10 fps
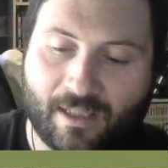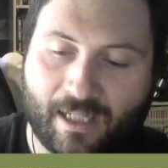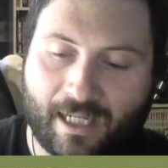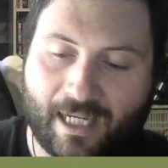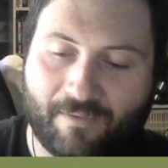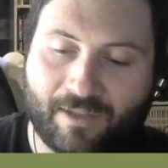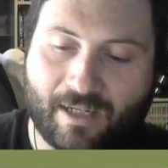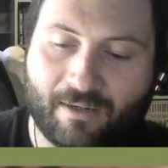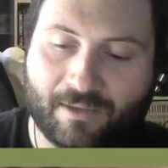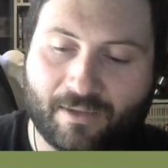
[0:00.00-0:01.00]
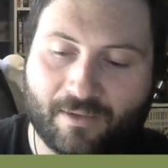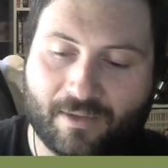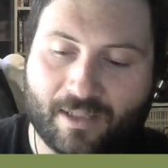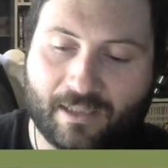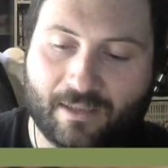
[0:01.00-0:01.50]
I have
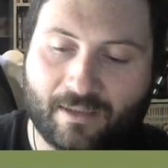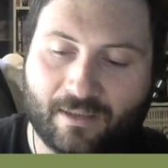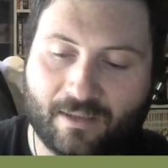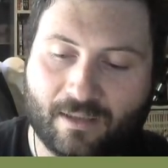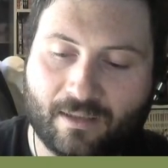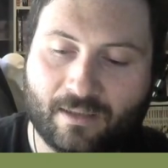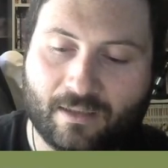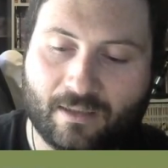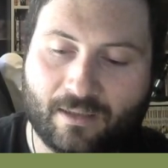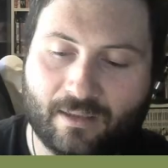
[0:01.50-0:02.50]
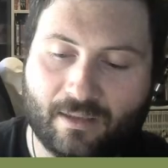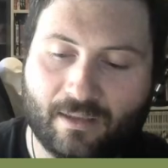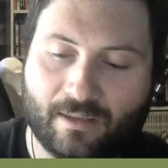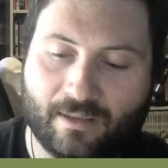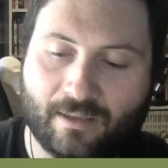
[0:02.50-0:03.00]
characters that their
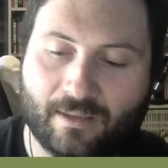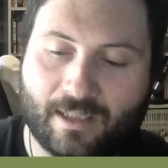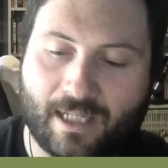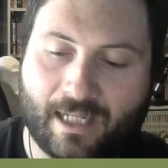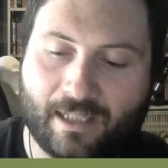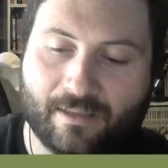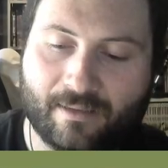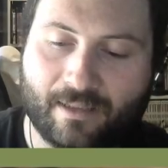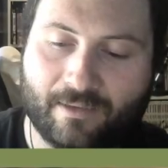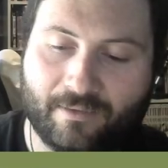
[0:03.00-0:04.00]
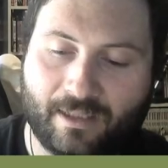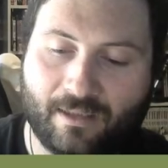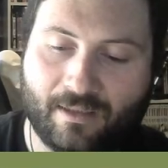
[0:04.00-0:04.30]
eye is literally,